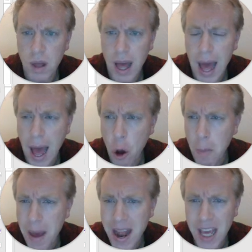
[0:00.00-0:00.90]
How
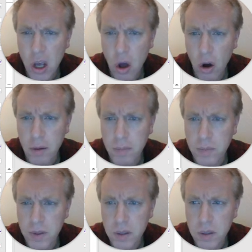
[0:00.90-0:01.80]
many columns?
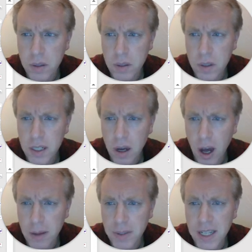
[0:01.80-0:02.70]

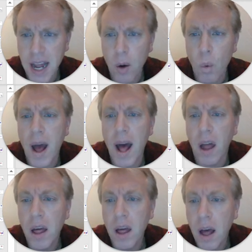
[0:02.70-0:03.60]
Times 10. Well,
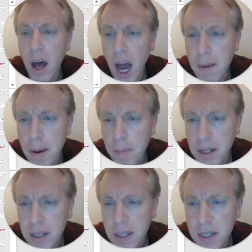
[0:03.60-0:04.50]
I
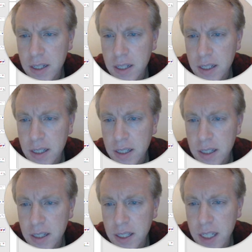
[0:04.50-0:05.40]
remember
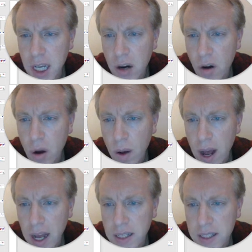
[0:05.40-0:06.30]
0
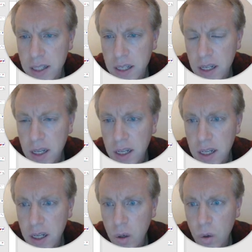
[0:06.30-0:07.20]
has
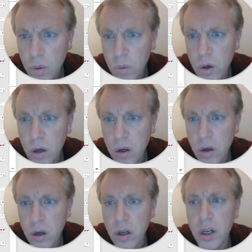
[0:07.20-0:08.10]

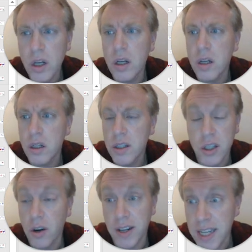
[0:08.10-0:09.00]
1,
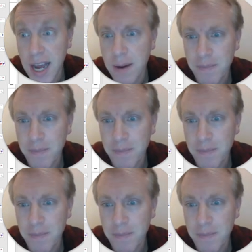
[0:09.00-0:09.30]
10.